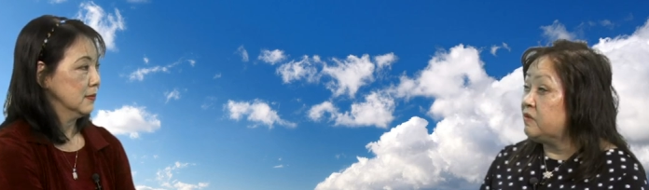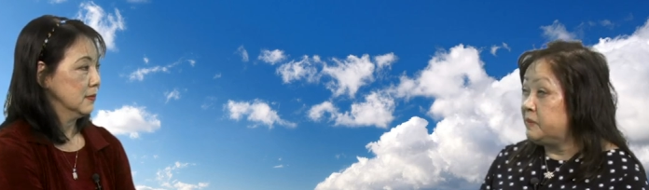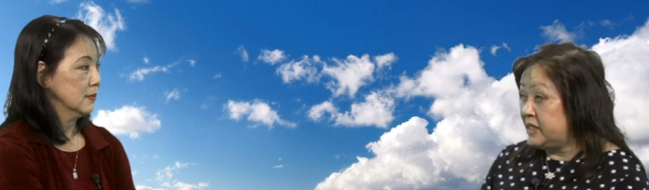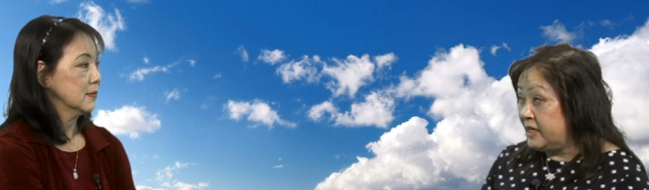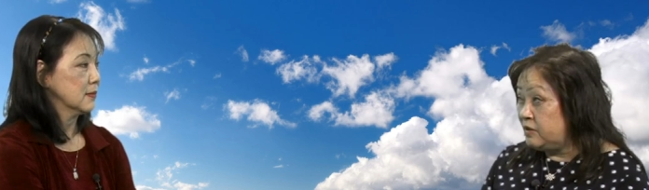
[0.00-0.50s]
Speaker 1: of a
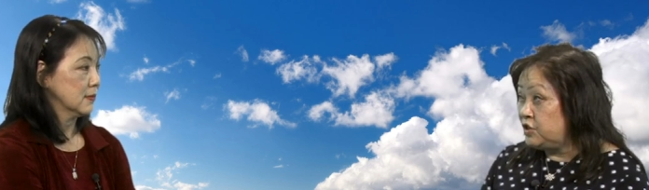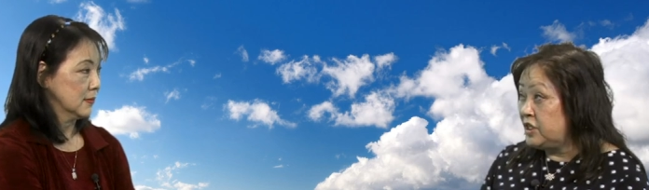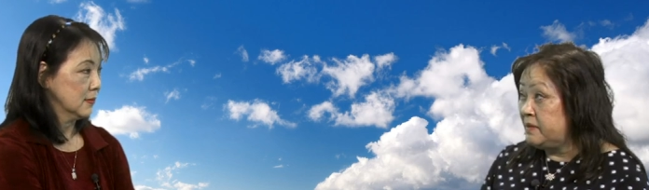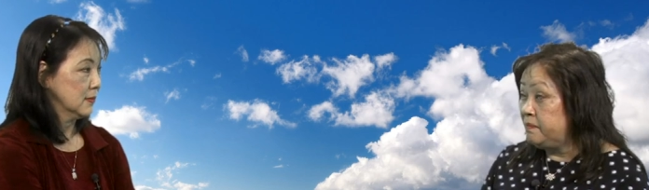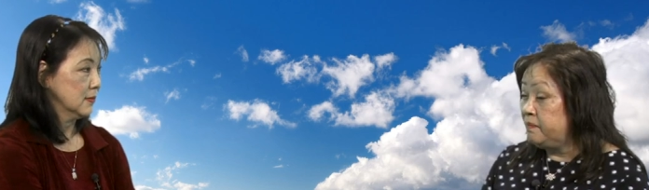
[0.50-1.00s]
potato
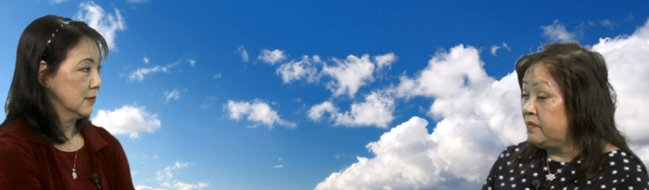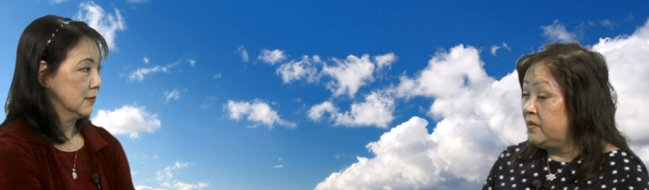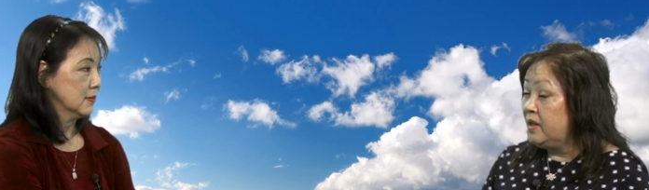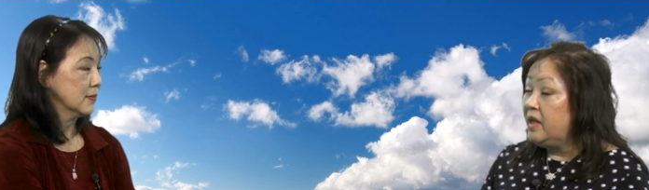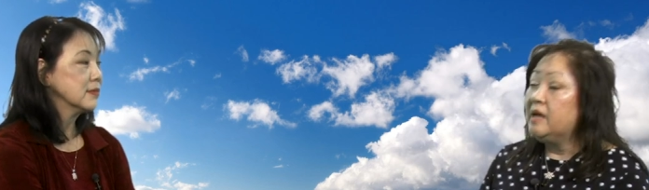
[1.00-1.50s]
chip,
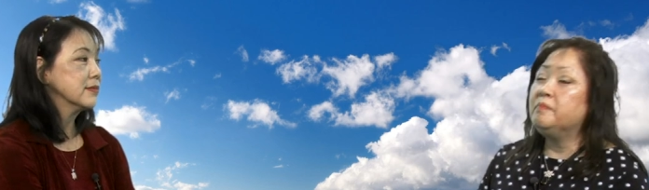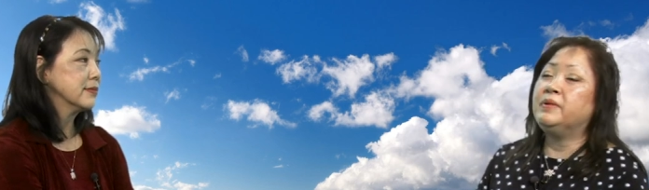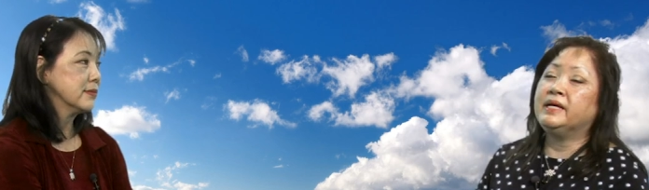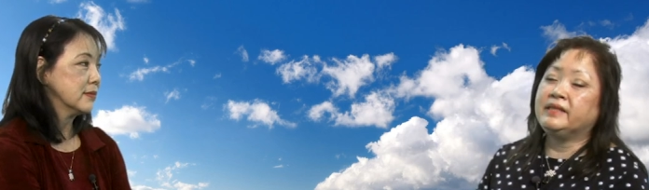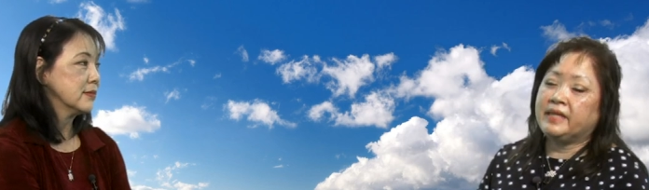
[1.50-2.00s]

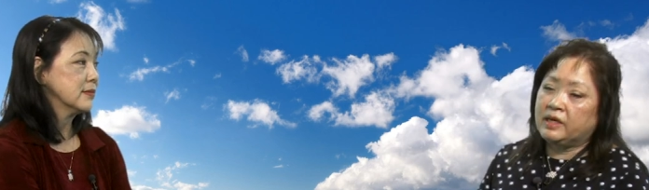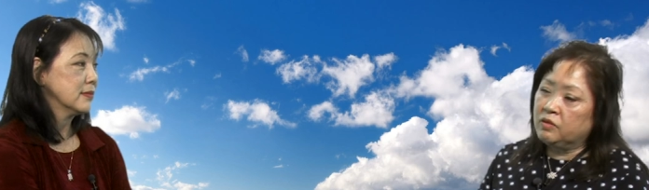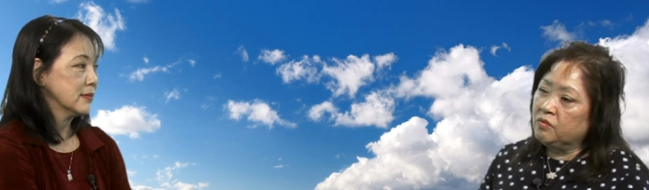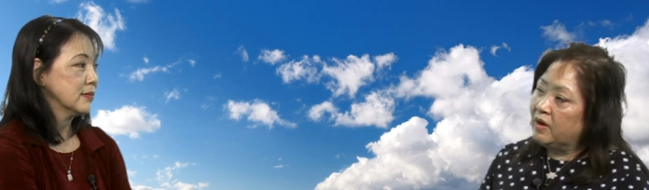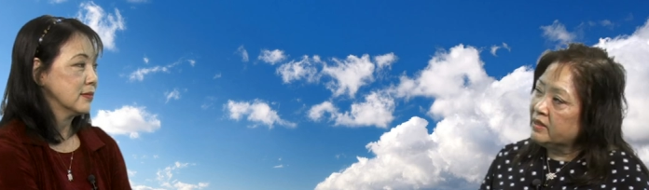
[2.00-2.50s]
but they
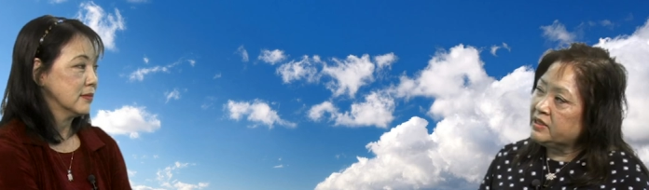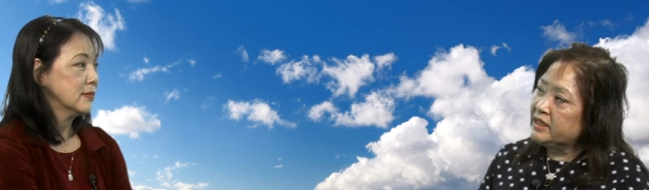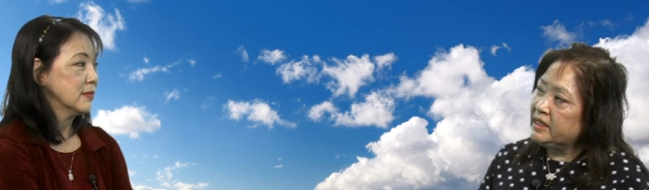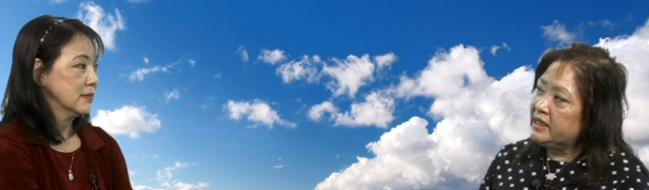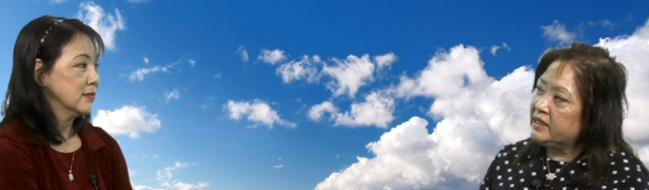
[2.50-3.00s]
don't want to
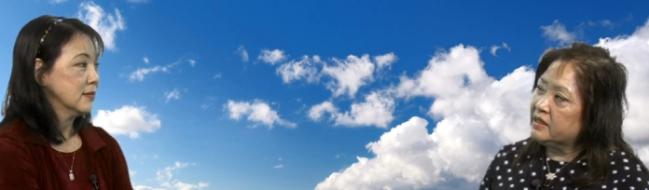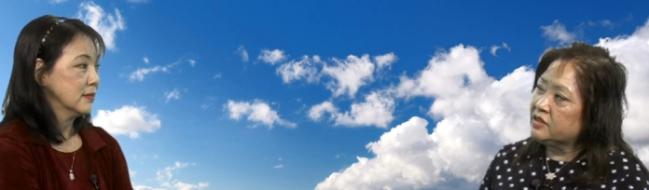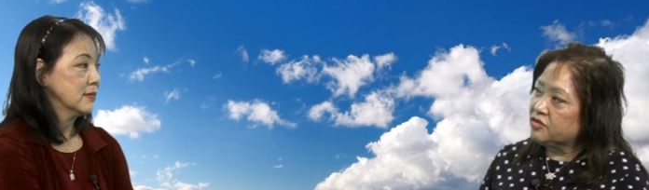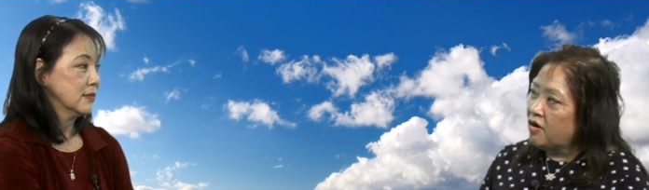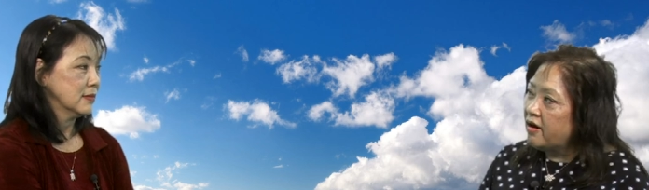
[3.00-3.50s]
eat the
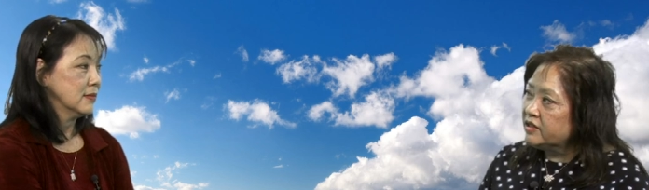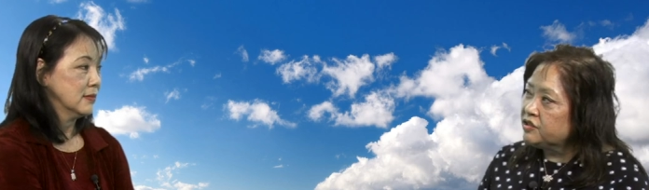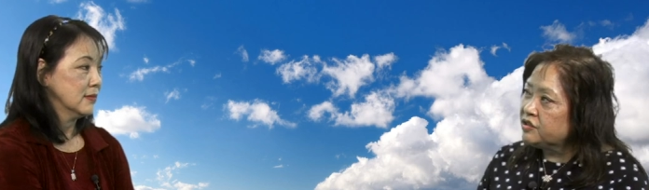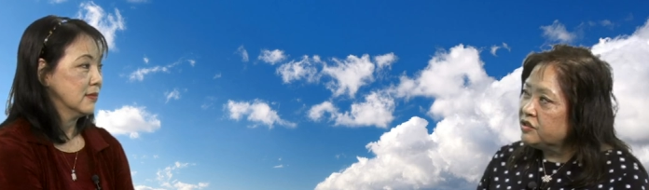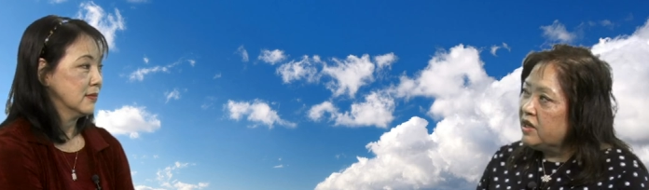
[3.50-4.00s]

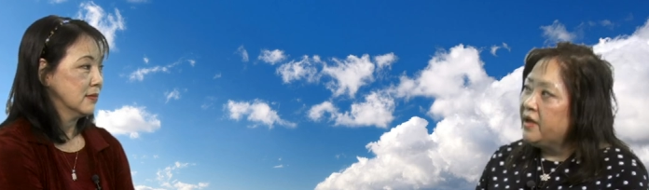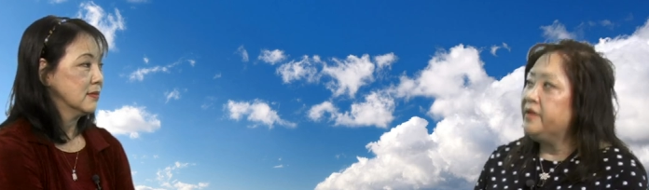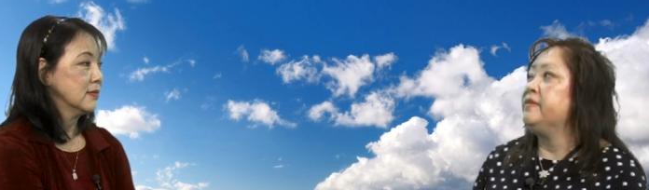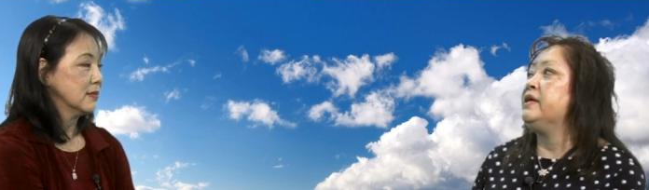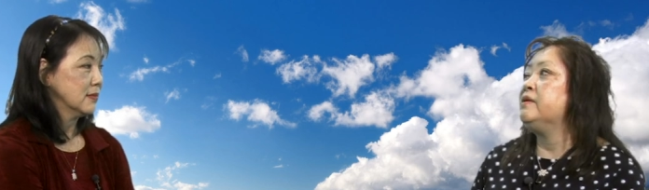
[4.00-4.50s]
starch
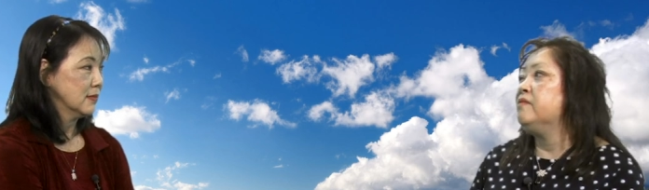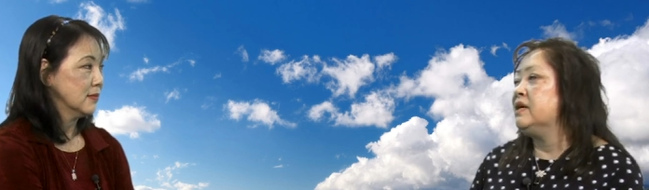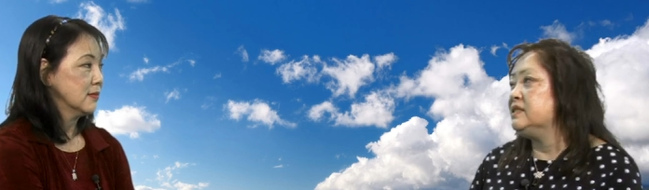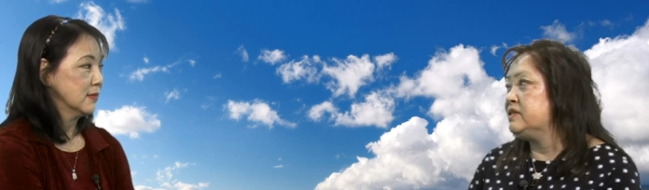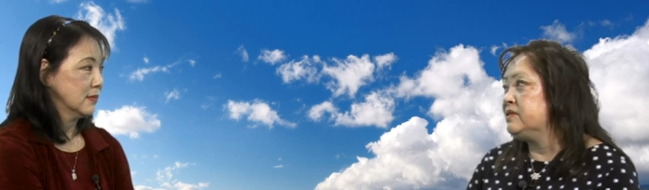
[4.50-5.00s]
and they don't
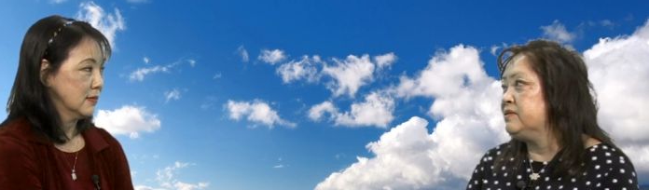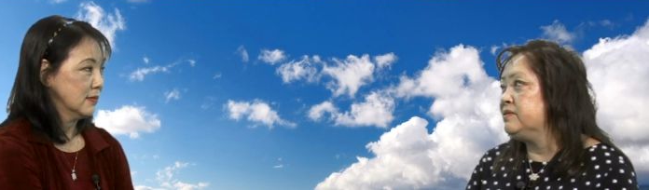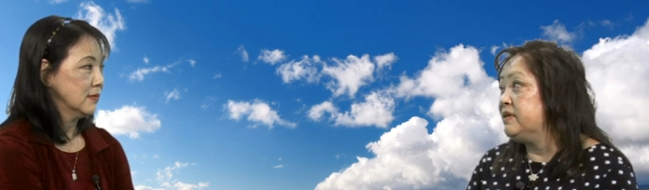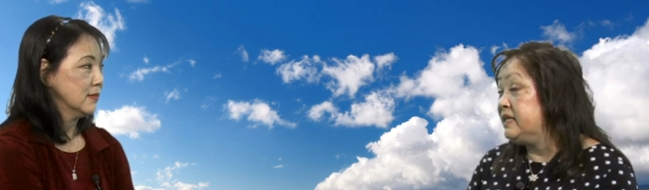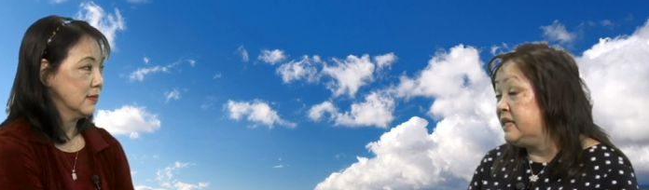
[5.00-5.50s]
want
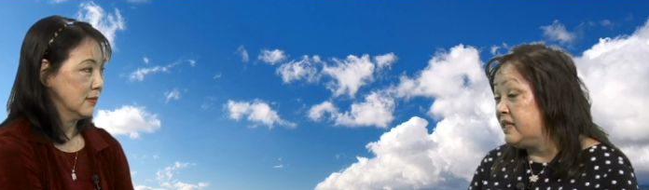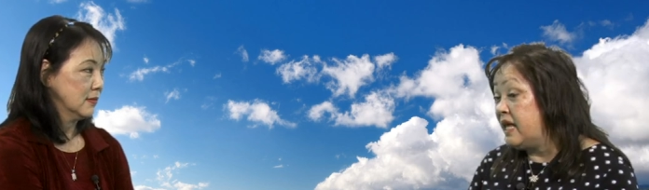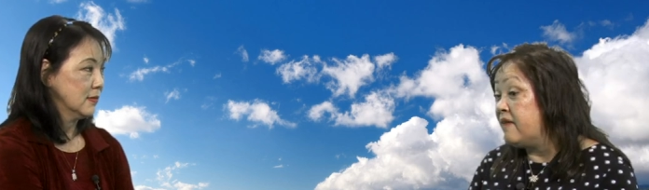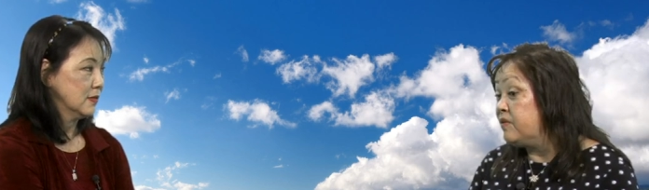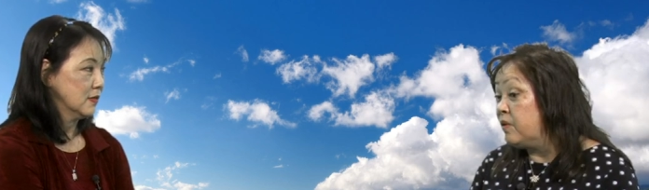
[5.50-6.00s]
to eat,
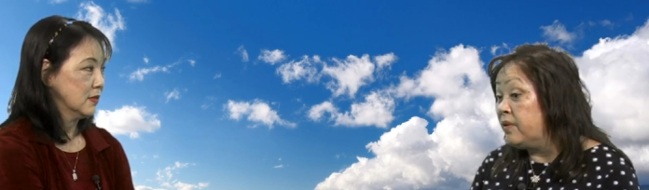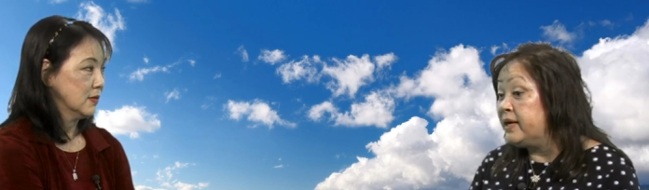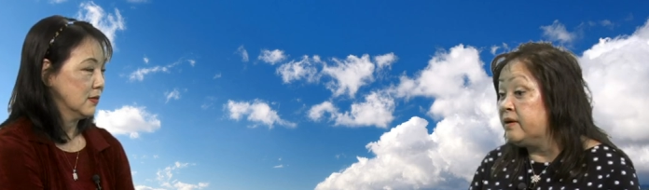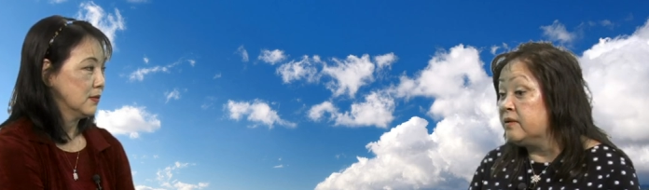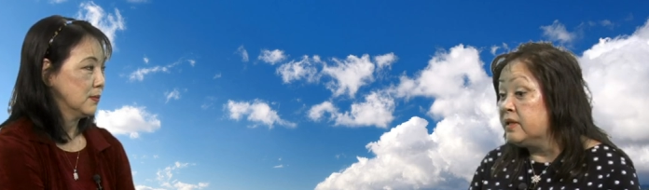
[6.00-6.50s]
have the
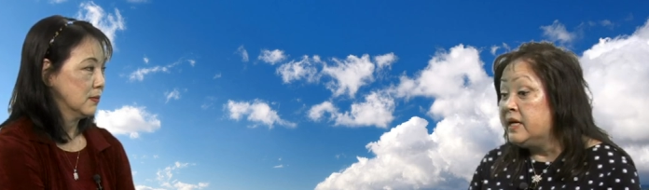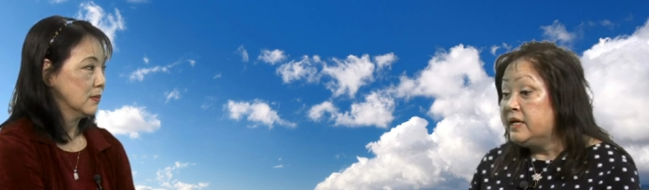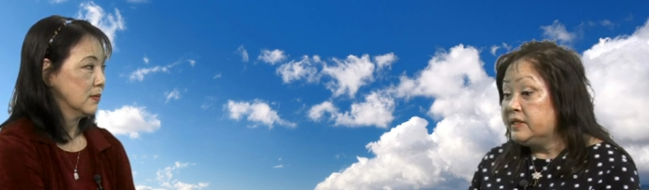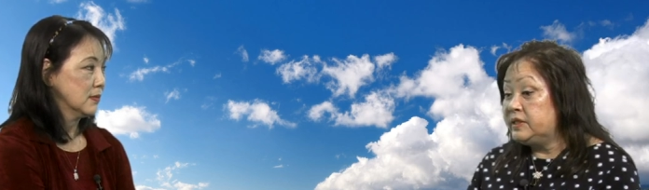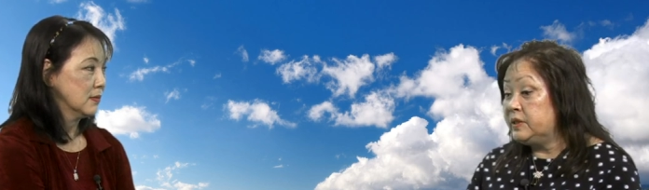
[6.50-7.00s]
oil.
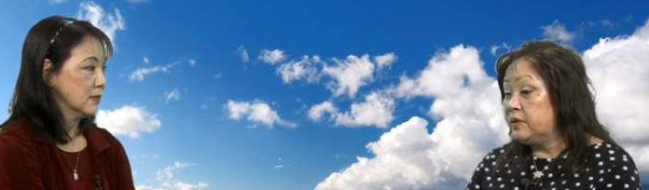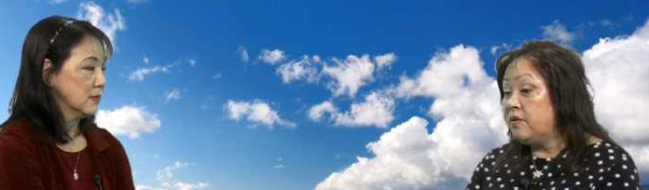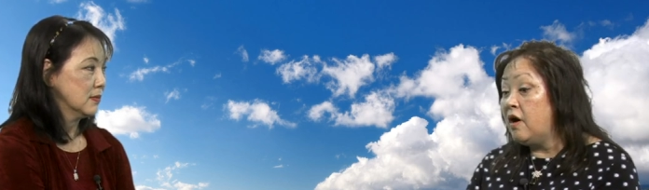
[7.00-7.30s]
So